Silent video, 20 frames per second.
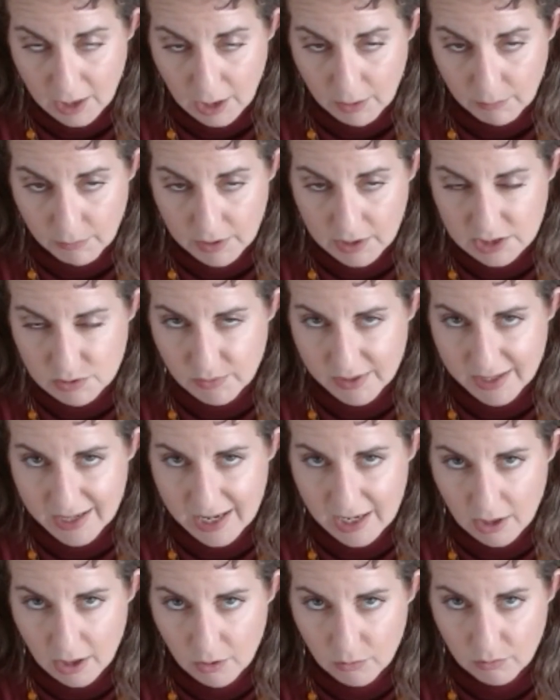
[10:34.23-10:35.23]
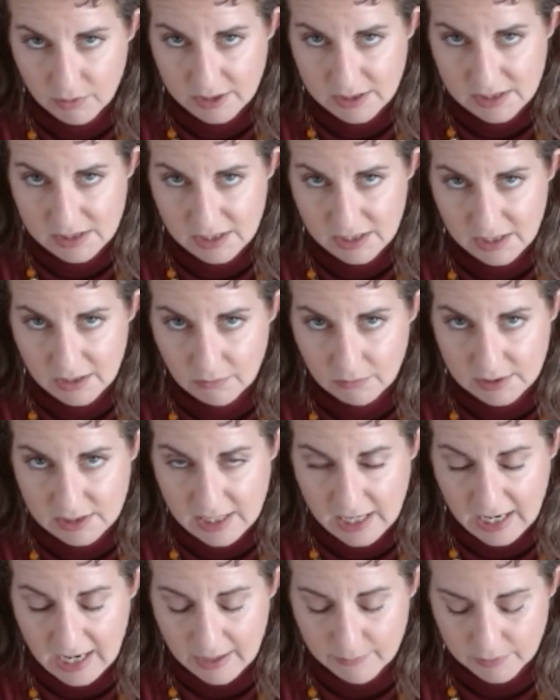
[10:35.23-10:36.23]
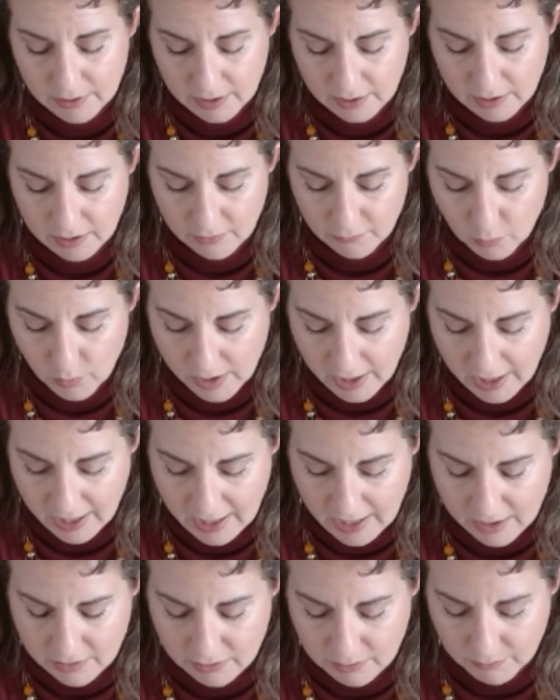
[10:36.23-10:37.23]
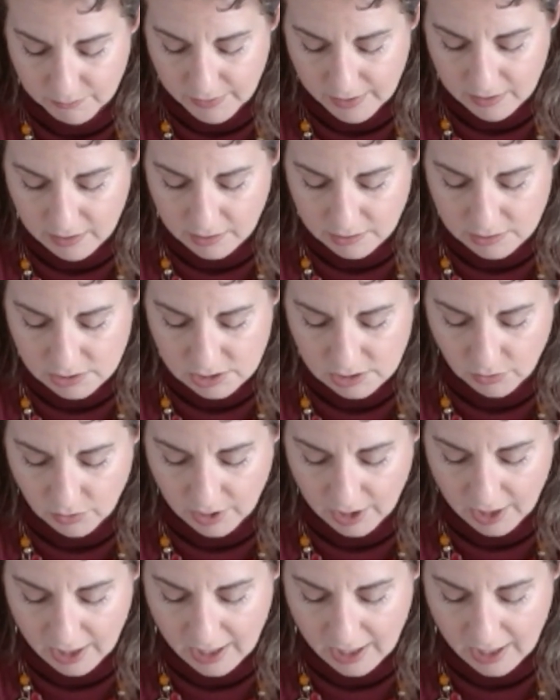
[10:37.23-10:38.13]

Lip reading: because we can't always see what's happening if we add the baking soda